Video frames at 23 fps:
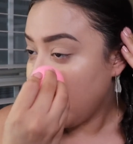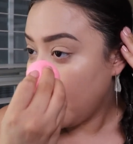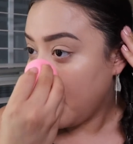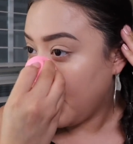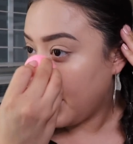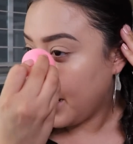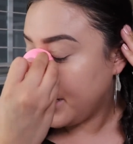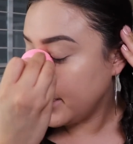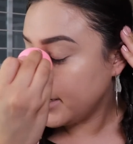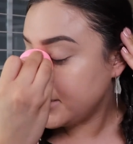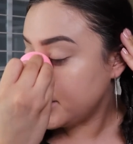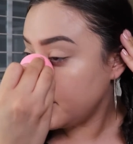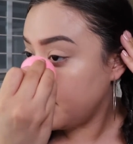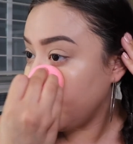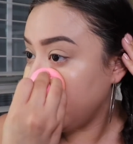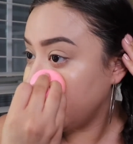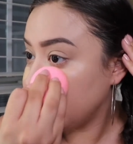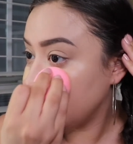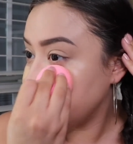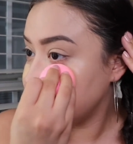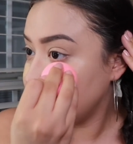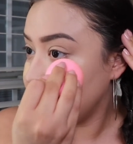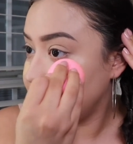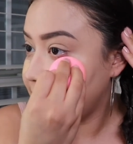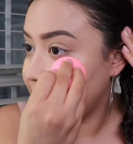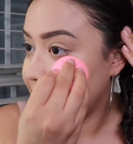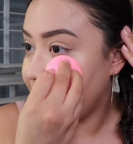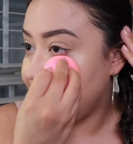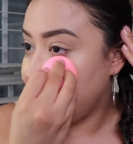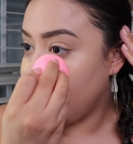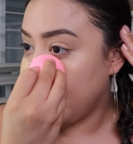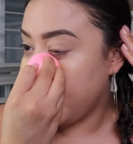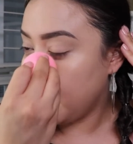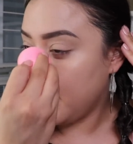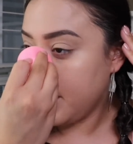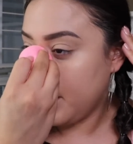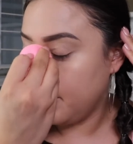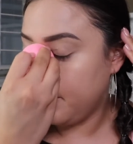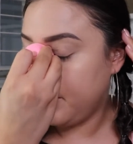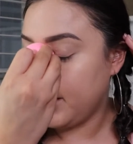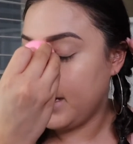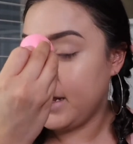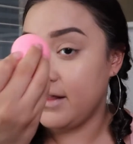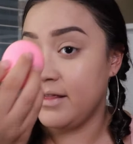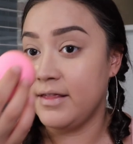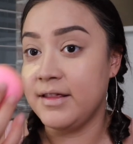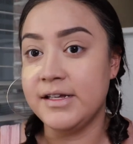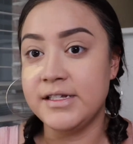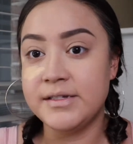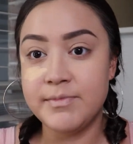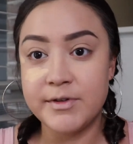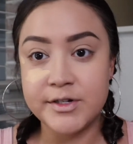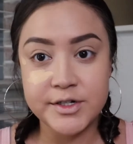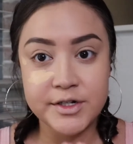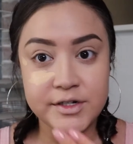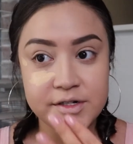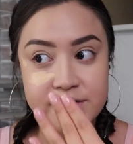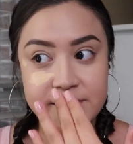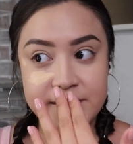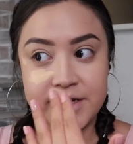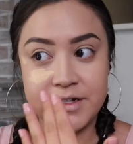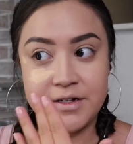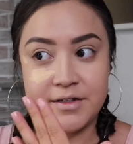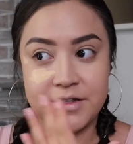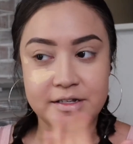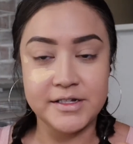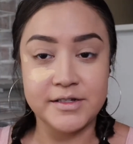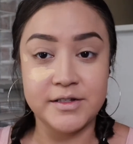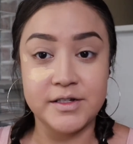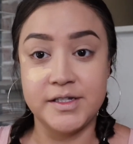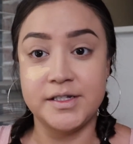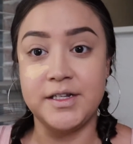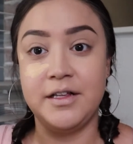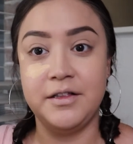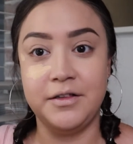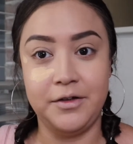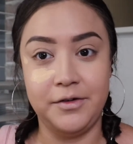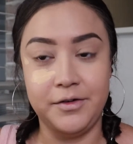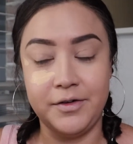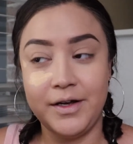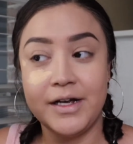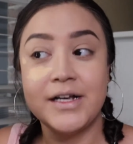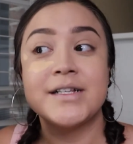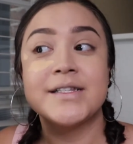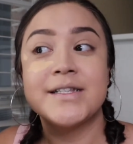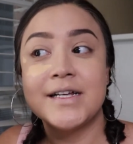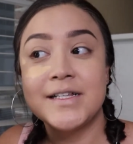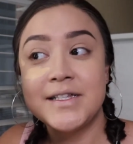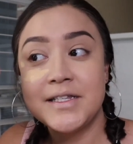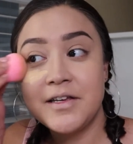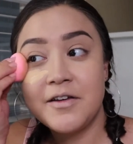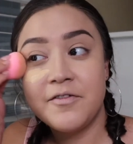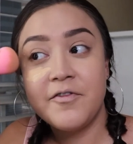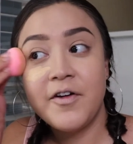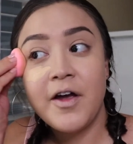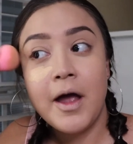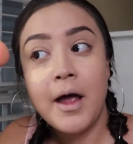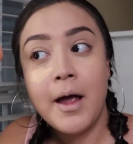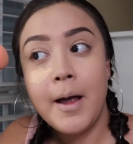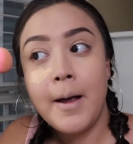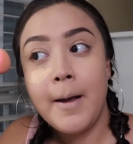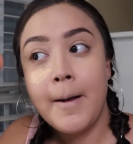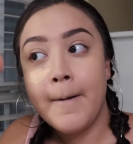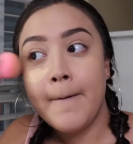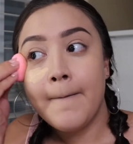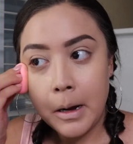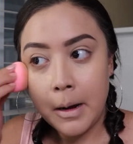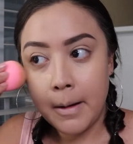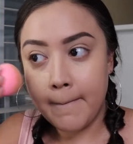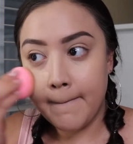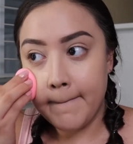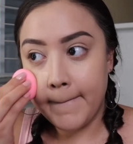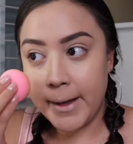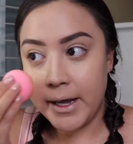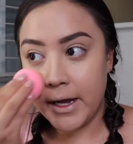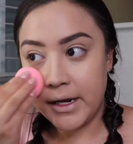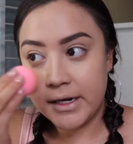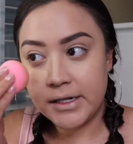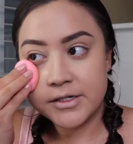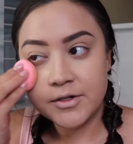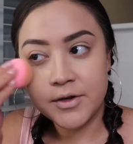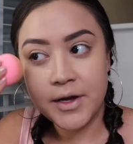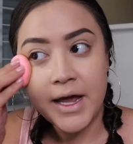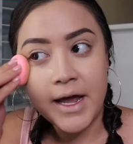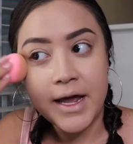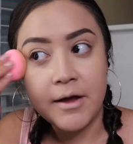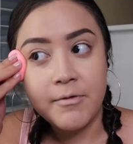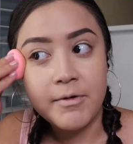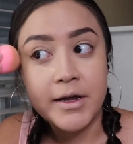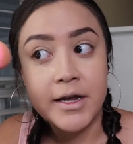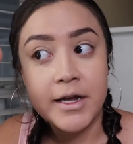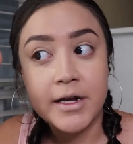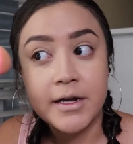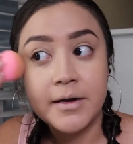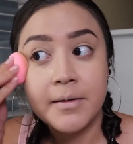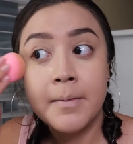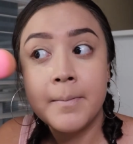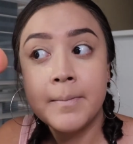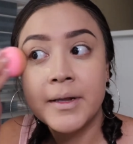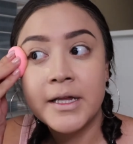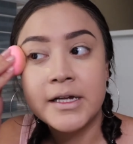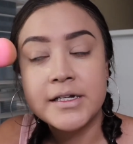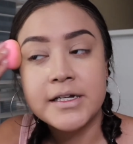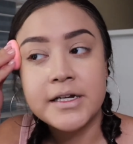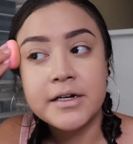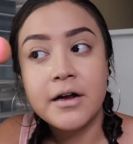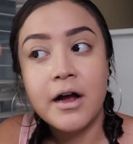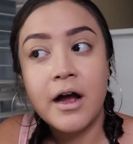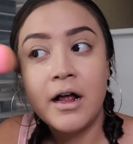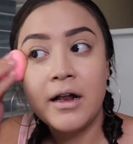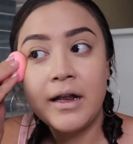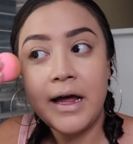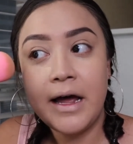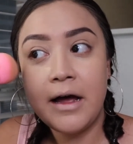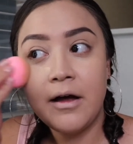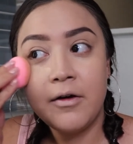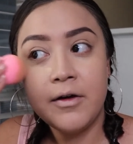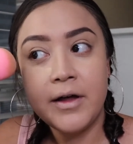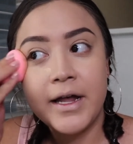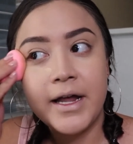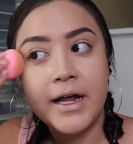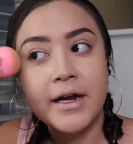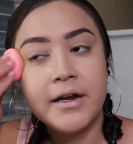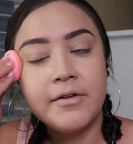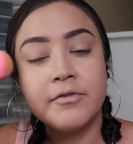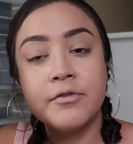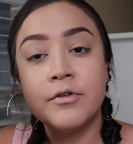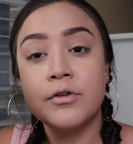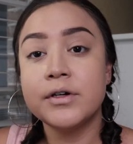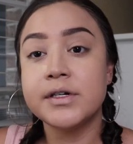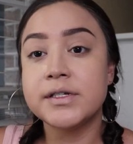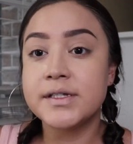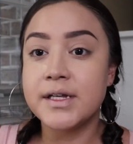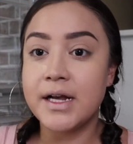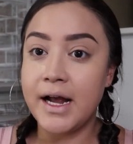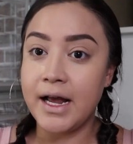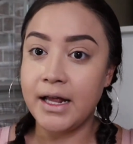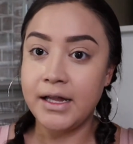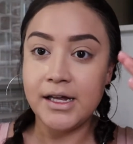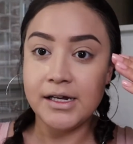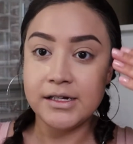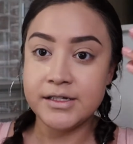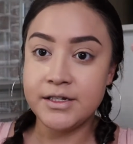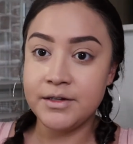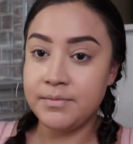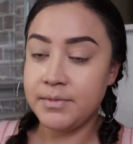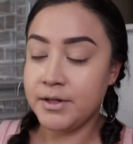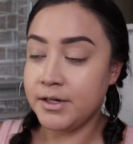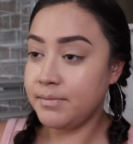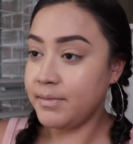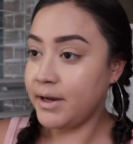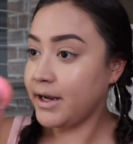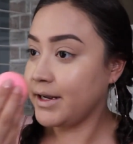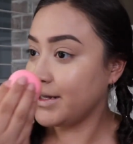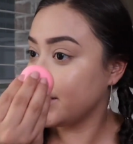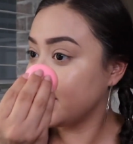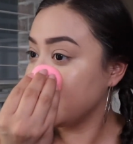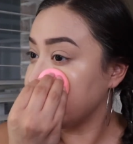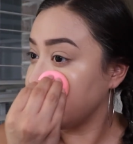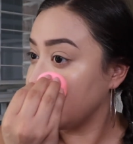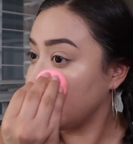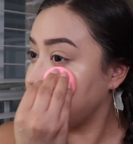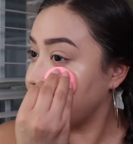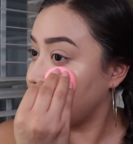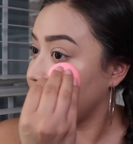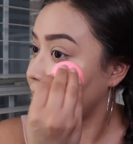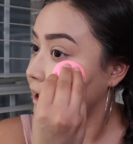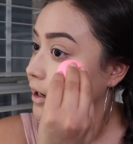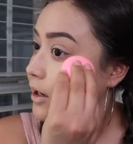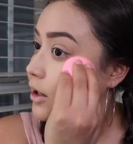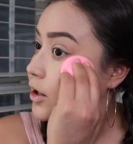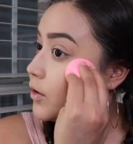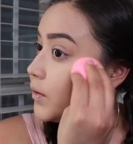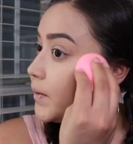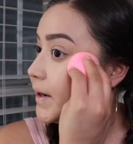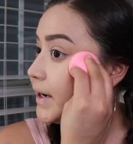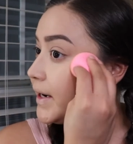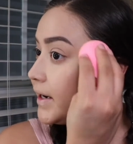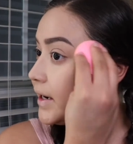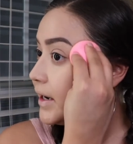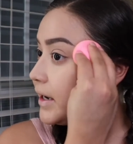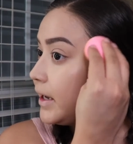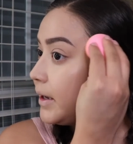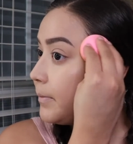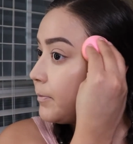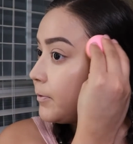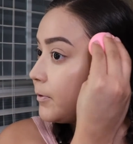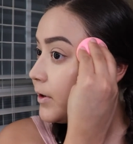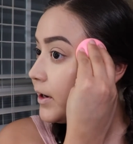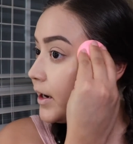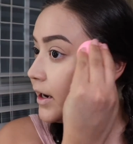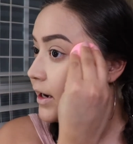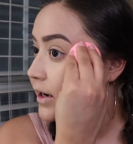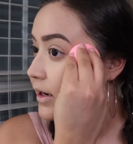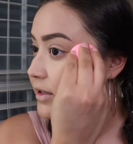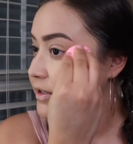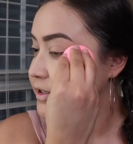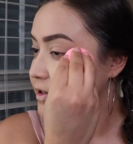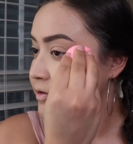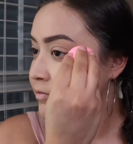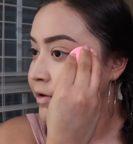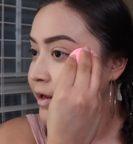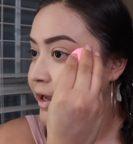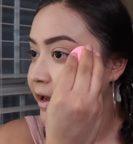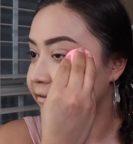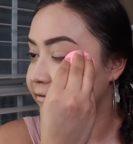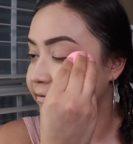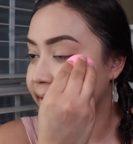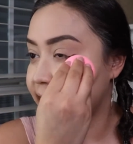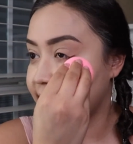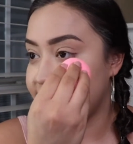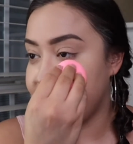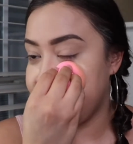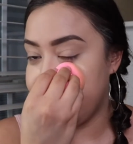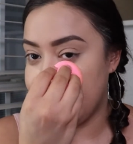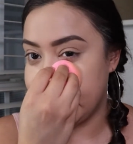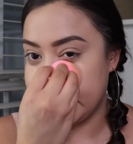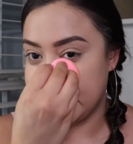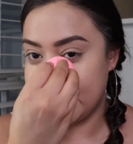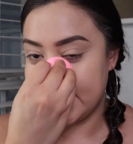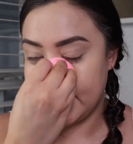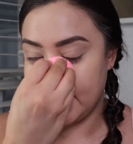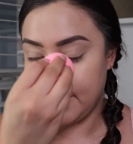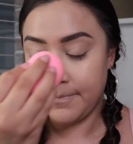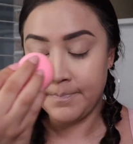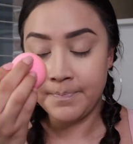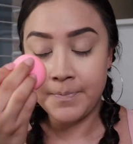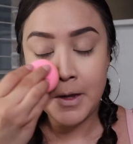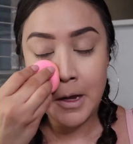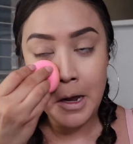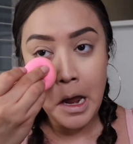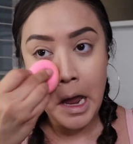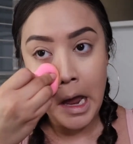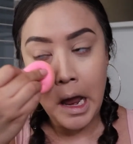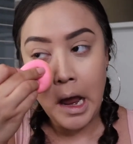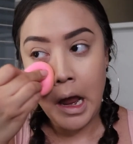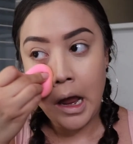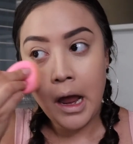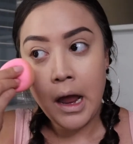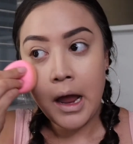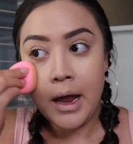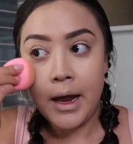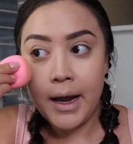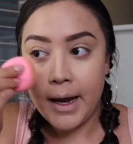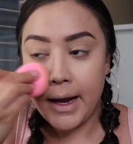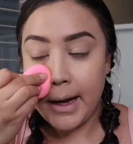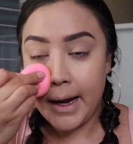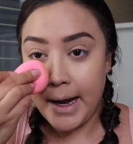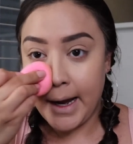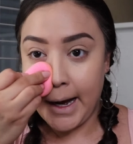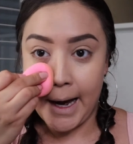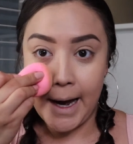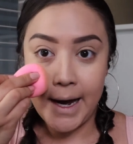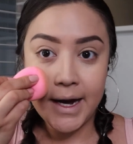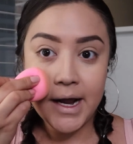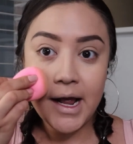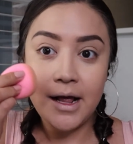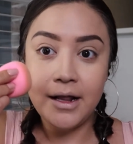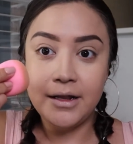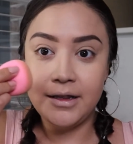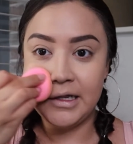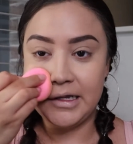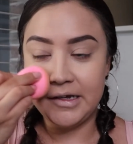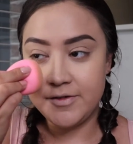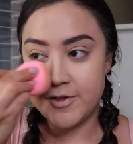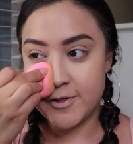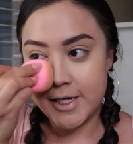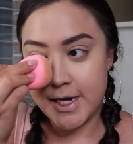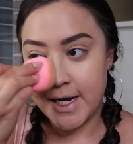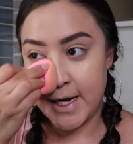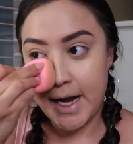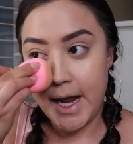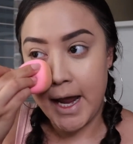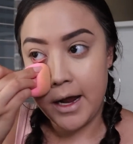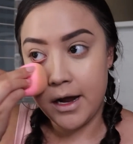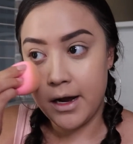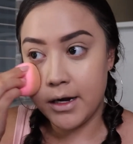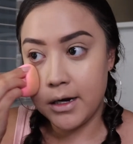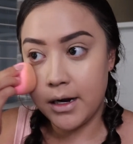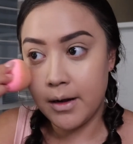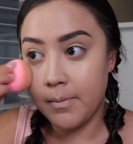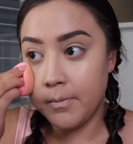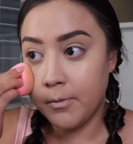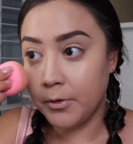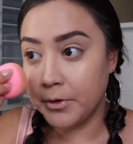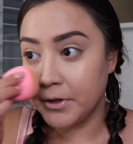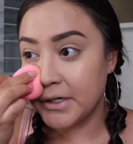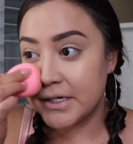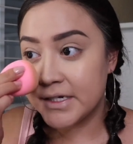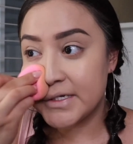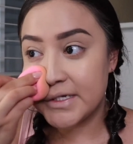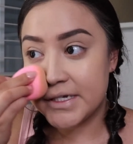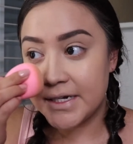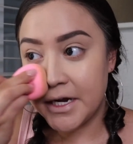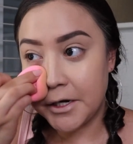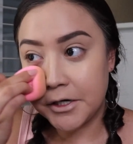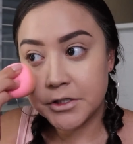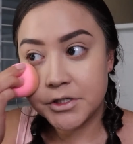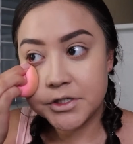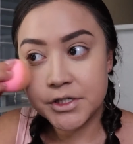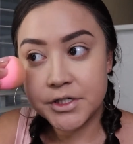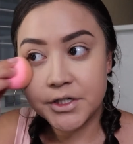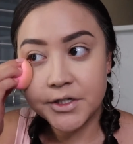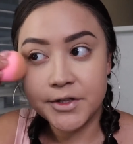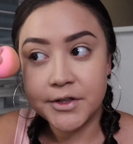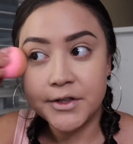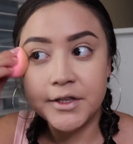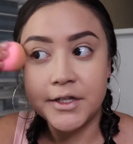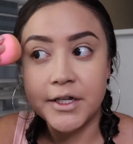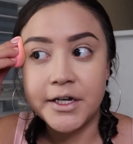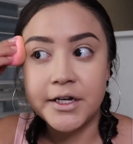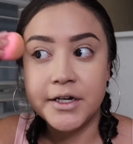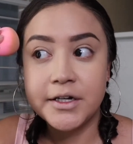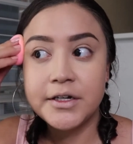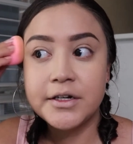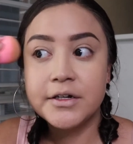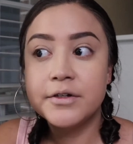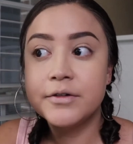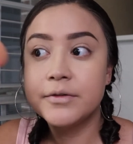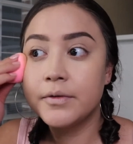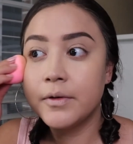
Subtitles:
I typically don't apply this much concealer. This is a little excessive, but it's okay. We can blend it all out. And of course, I like to blend my concealer going upward to give my face a lifted and more snatched look.